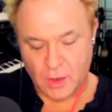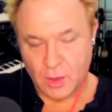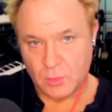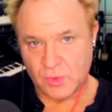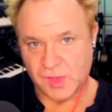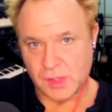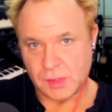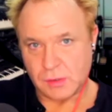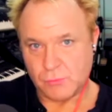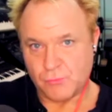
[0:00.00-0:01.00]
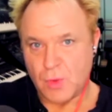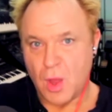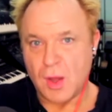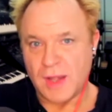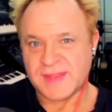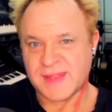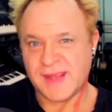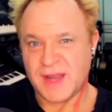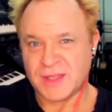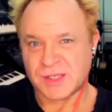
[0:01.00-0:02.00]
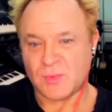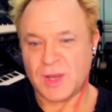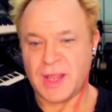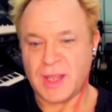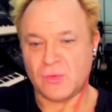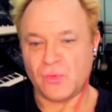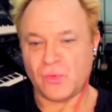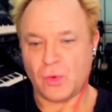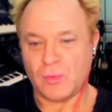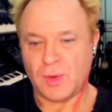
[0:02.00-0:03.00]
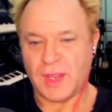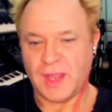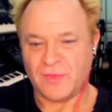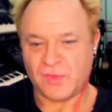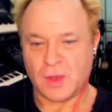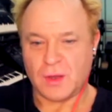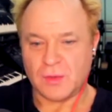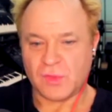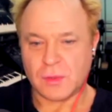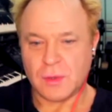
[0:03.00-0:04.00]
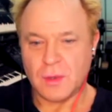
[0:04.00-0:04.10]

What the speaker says: I was a early teenager when Ian Dury hit the charts,